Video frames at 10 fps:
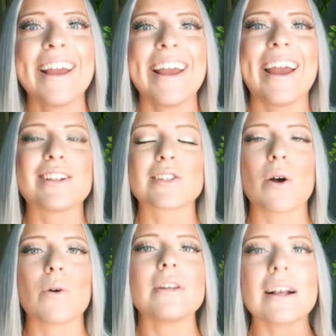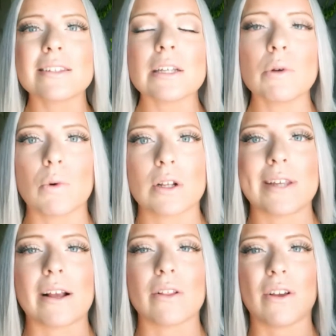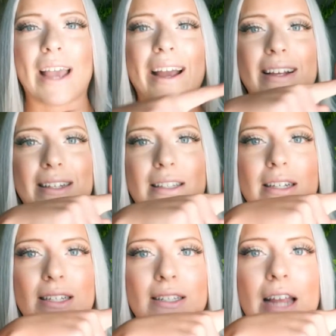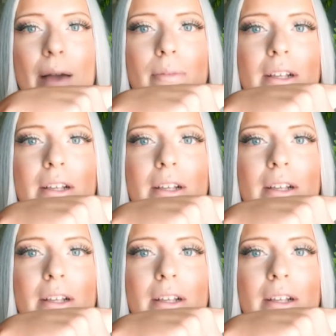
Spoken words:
And so next thing we want to take a look at is the stem.